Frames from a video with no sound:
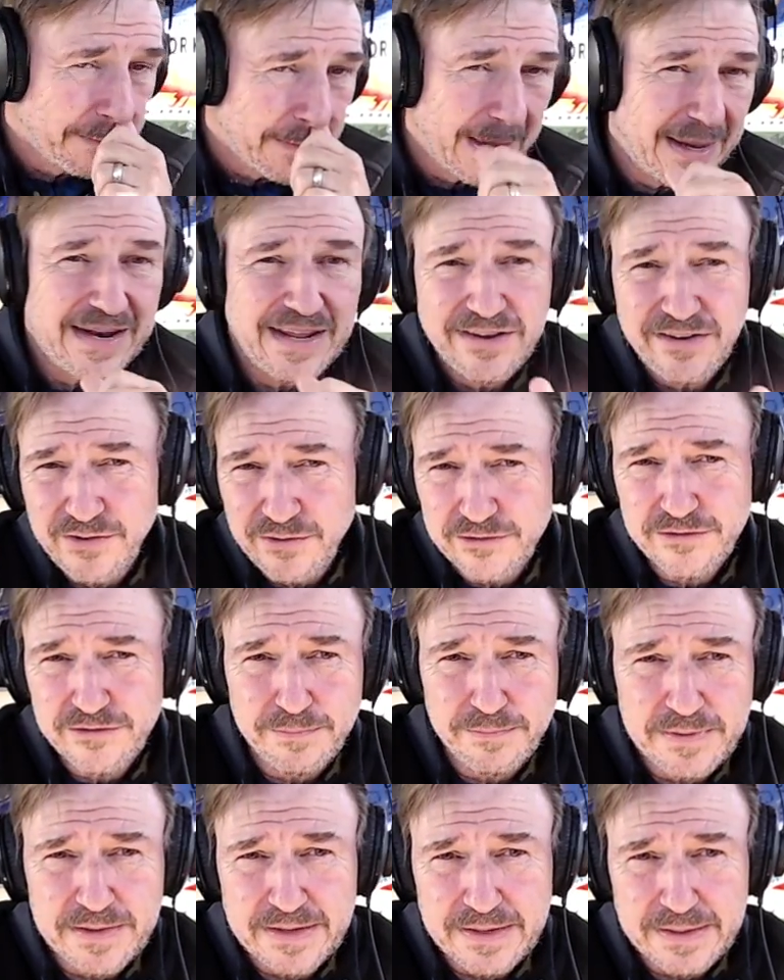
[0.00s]
And it used to
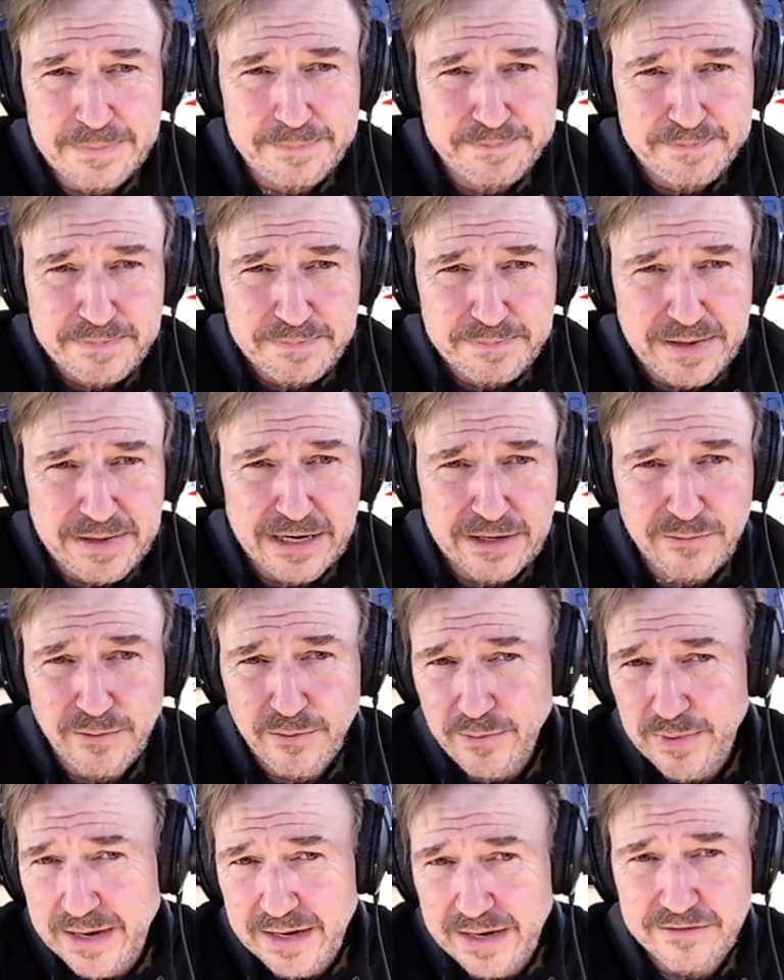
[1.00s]
be back
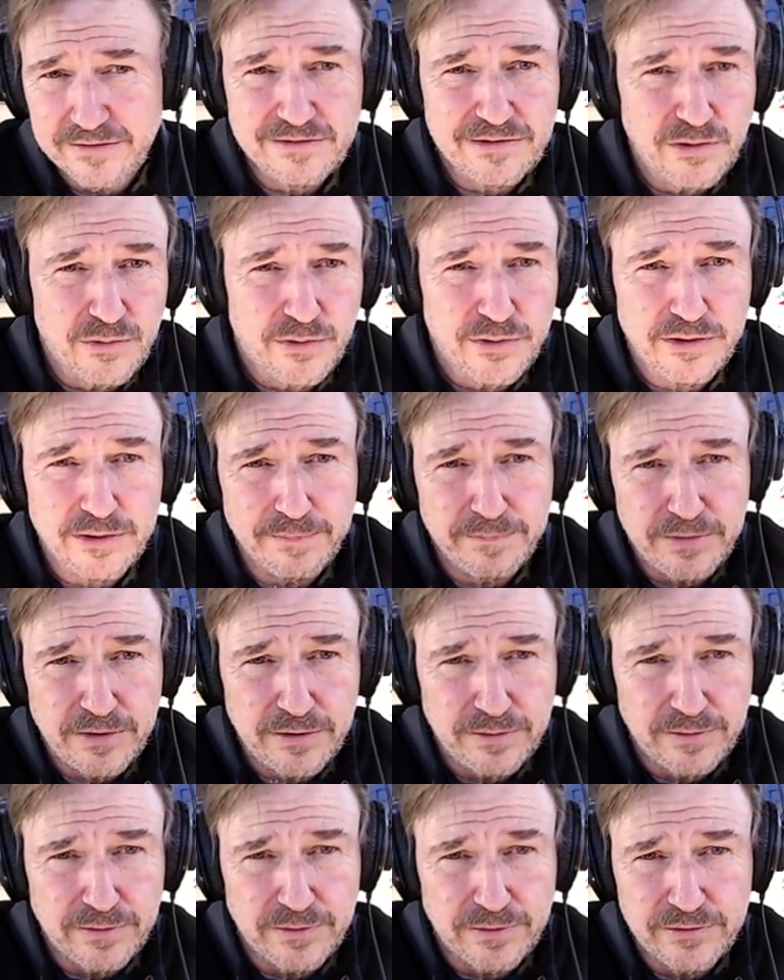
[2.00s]
when we had slower
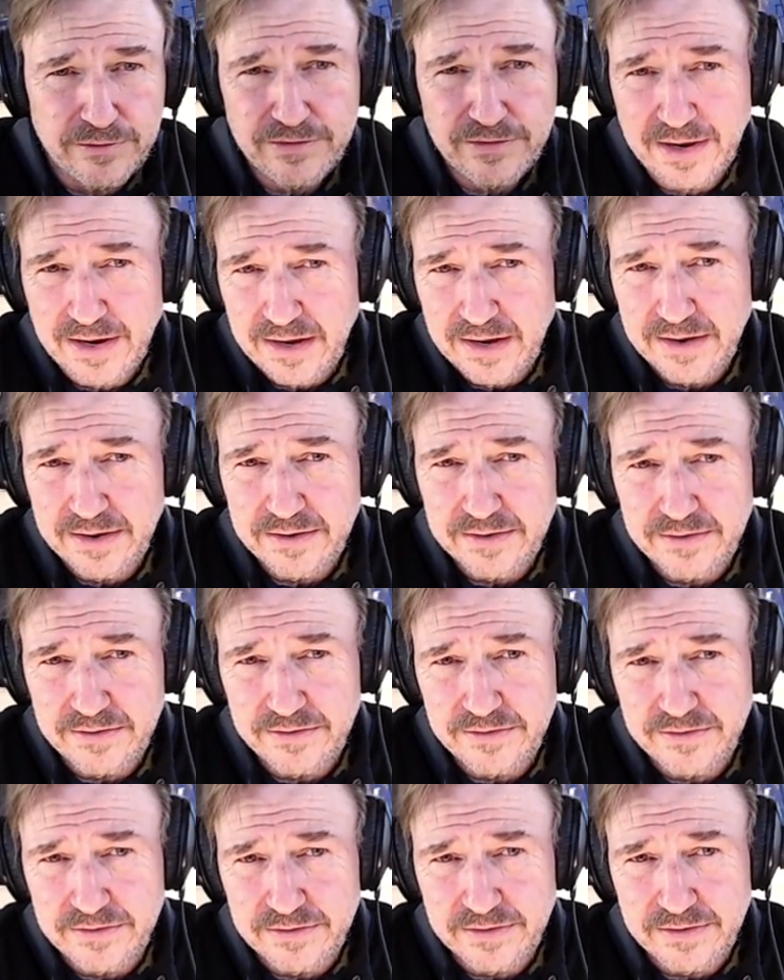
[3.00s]
computers
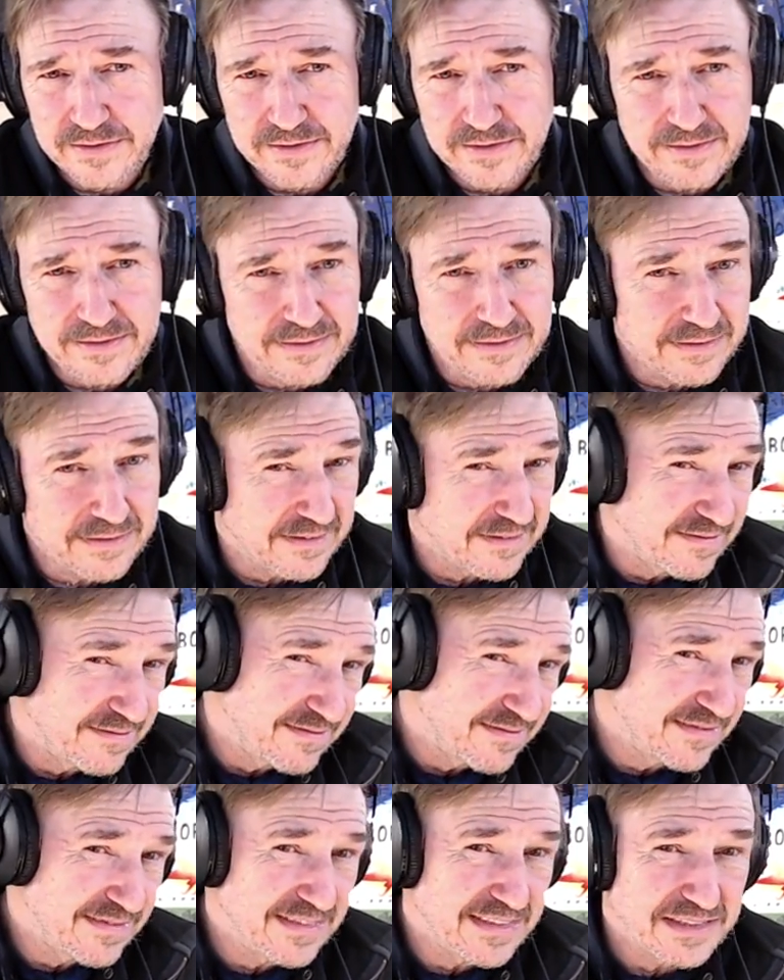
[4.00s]
and,
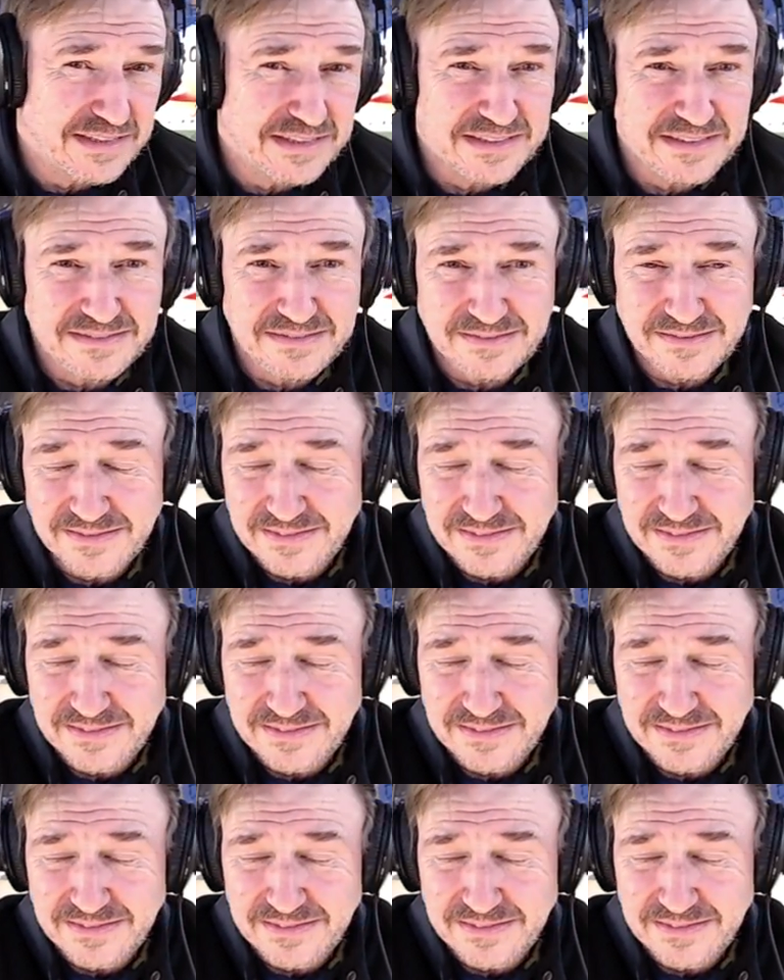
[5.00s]
you know,